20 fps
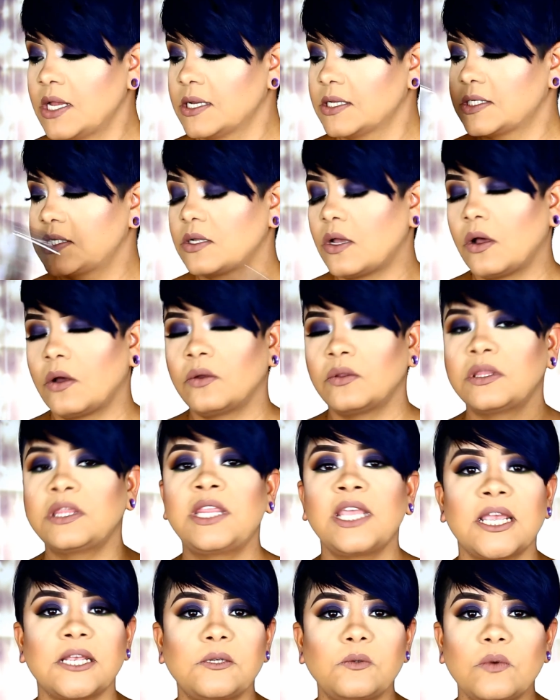So
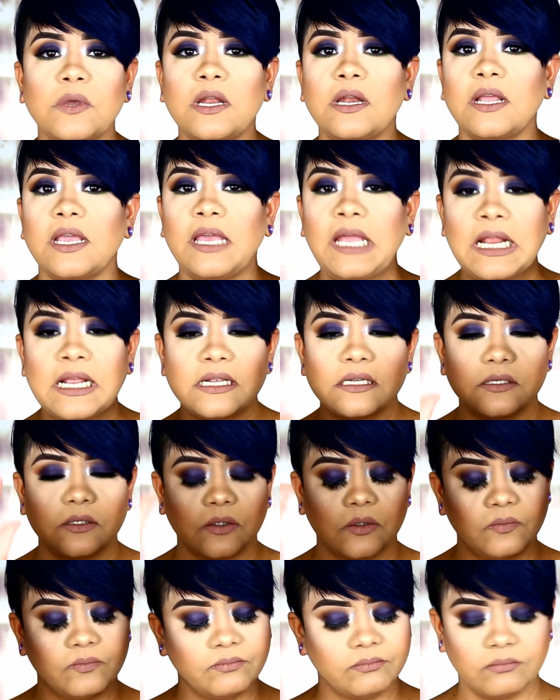this one
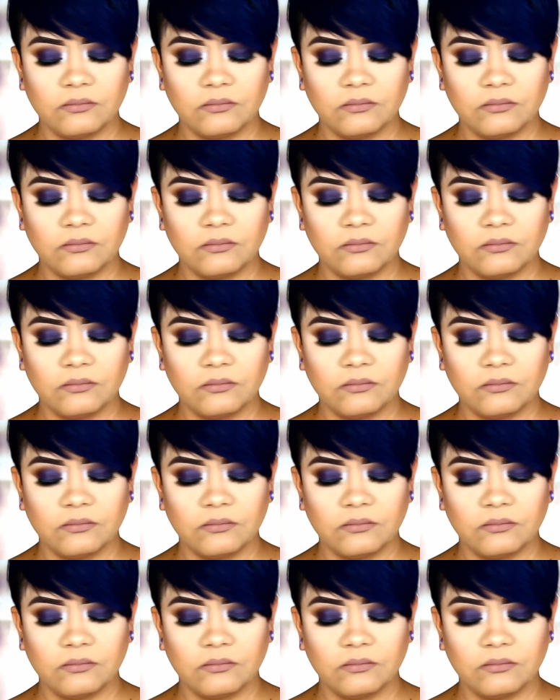is